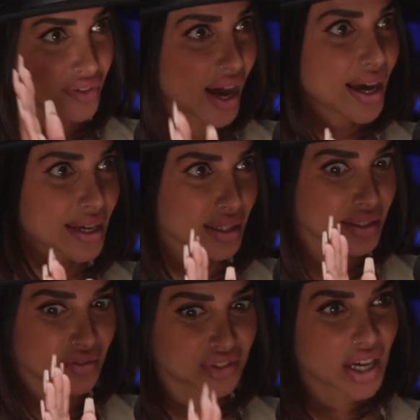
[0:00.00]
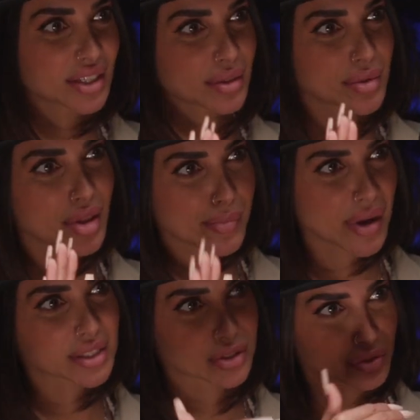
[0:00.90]
If I've done the
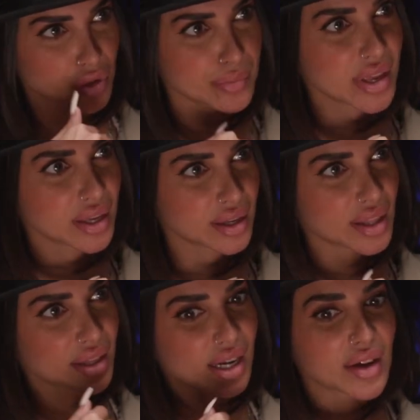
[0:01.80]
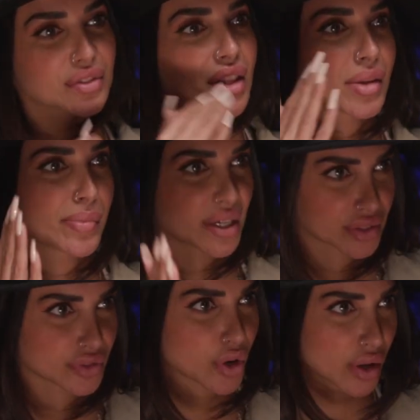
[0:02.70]
best for me and then I've done the
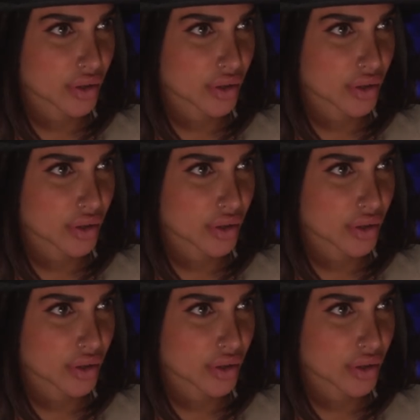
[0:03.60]
best for